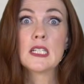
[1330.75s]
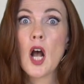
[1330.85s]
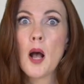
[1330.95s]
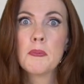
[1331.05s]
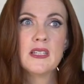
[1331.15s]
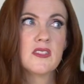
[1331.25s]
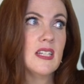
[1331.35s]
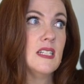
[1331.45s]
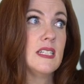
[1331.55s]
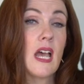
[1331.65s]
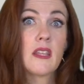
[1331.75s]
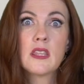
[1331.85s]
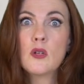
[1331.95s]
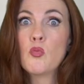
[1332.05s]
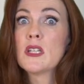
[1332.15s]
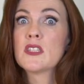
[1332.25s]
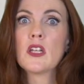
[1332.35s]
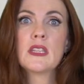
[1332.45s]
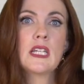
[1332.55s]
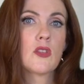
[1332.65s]
goblins and death and what's
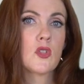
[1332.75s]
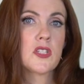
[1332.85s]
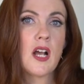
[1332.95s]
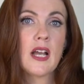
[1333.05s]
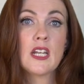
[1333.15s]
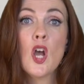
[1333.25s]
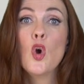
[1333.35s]
on the other side,